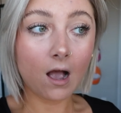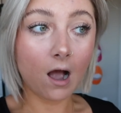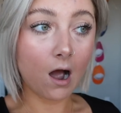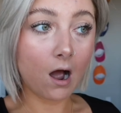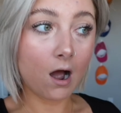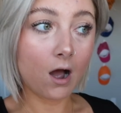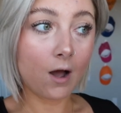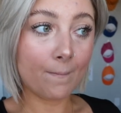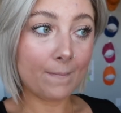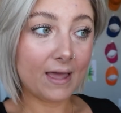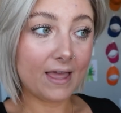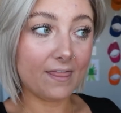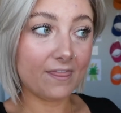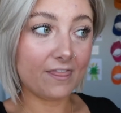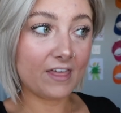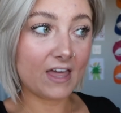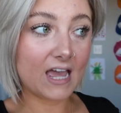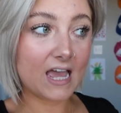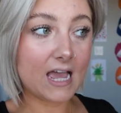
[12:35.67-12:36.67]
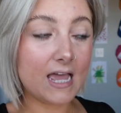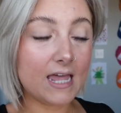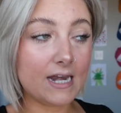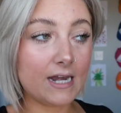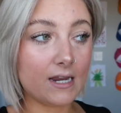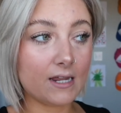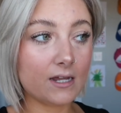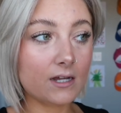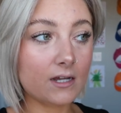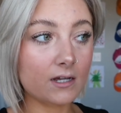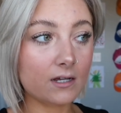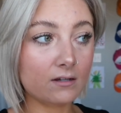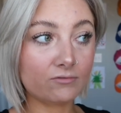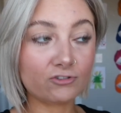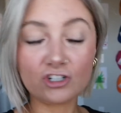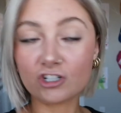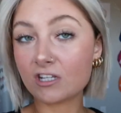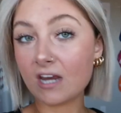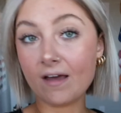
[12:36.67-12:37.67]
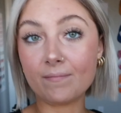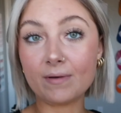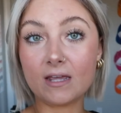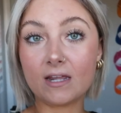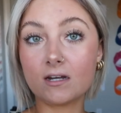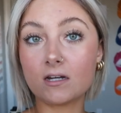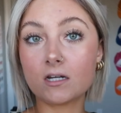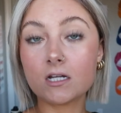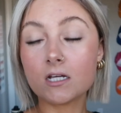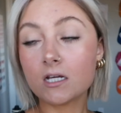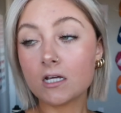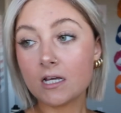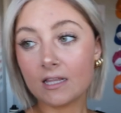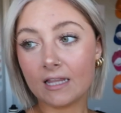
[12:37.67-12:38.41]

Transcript: um, and then just have been,